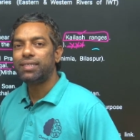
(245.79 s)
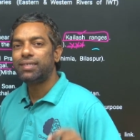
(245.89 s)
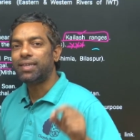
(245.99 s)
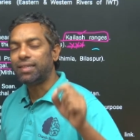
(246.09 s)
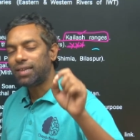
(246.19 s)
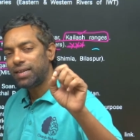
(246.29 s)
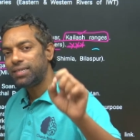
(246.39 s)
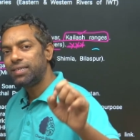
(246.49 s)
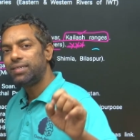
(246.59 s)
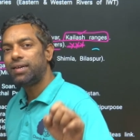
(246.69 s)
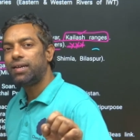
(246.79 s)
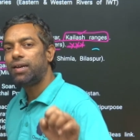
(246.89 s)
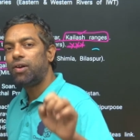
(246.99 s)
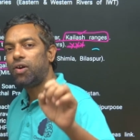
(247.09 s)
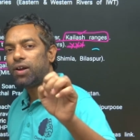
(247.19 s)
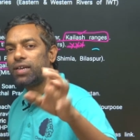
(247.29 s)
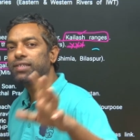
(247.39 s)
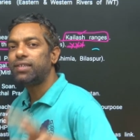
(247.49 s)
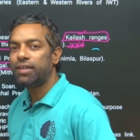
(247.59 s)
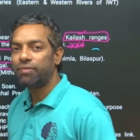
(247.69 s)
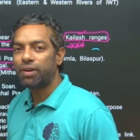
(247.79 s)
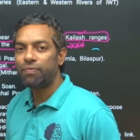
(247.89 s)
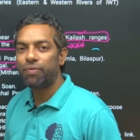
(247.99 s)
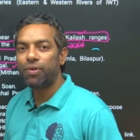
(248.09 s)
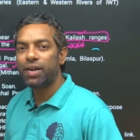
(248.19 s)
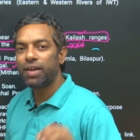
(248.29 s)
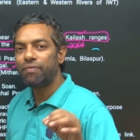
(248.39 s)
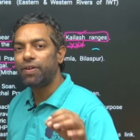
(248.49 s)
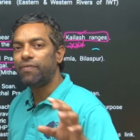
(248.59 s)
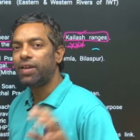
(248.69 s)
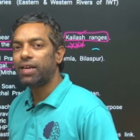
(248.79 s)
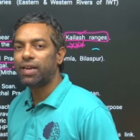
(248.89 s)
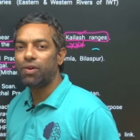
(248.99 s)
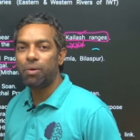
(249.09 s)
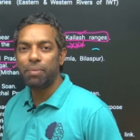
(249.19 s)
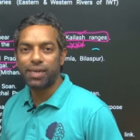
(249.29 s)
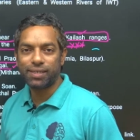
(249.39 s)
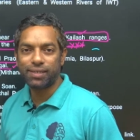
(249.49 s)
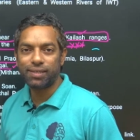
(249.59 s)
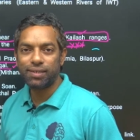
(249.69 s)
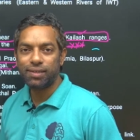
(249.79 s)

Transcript: Satluj is the longest river, 1450 kilometers.